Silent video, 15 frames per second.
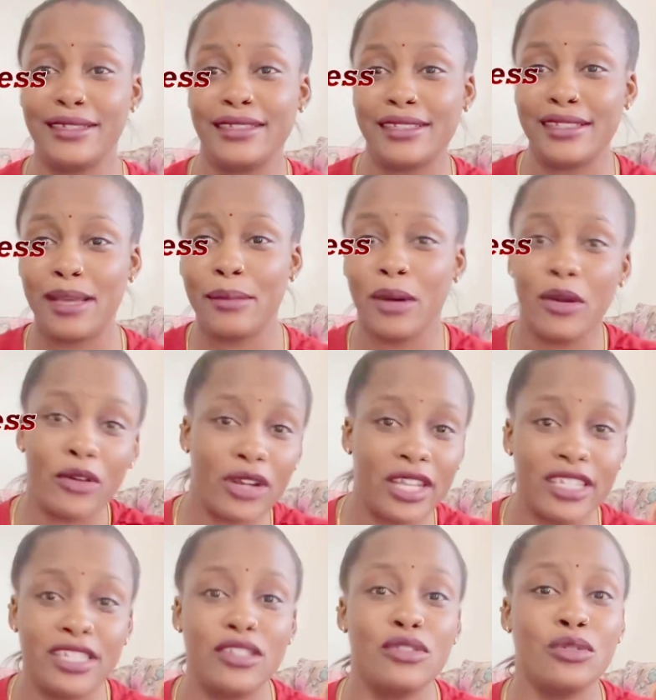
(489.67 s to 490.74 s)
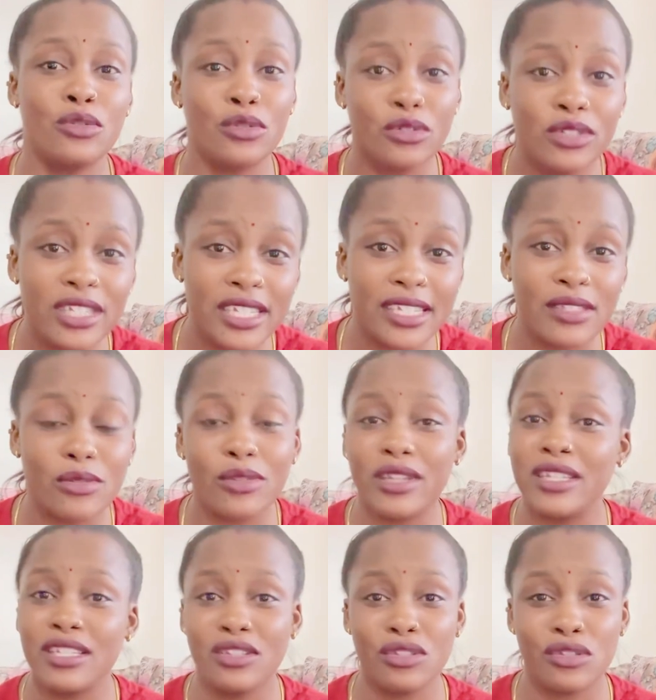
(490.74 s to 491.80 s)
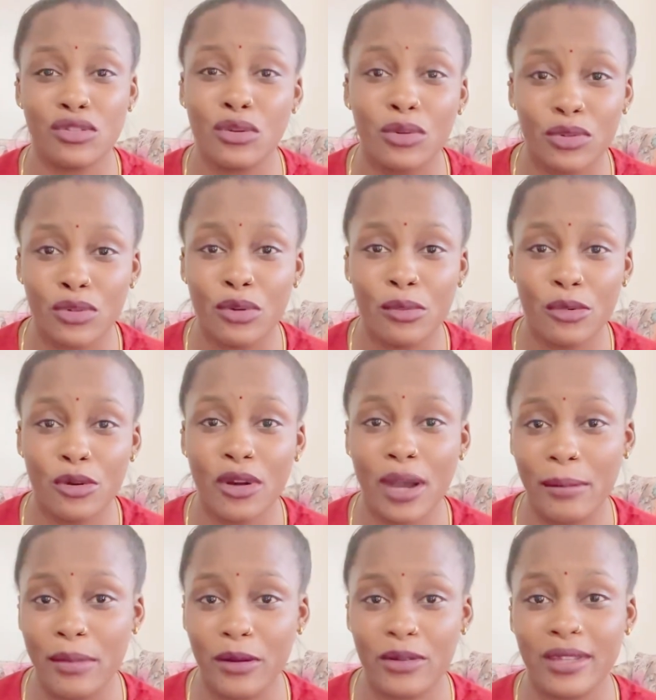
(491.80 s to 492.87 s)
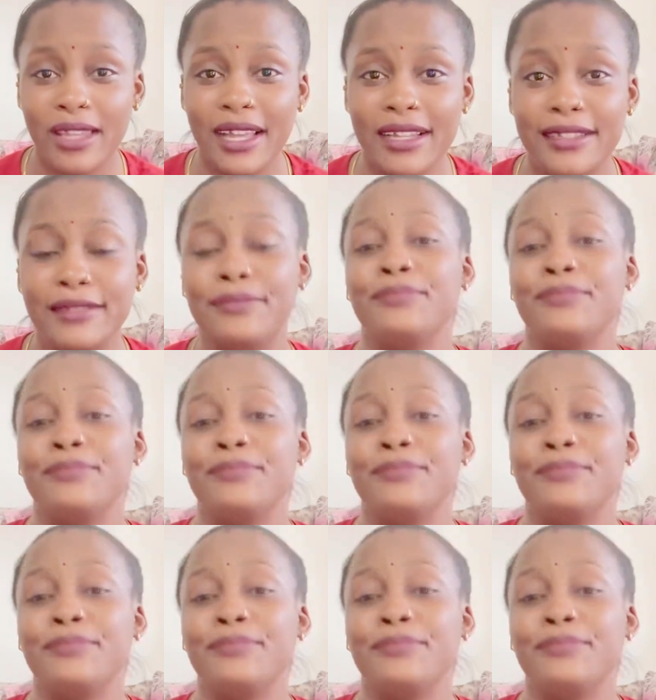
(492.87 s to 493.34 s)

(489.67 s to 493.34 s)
somehow related to kurtis, so that is so normal about that.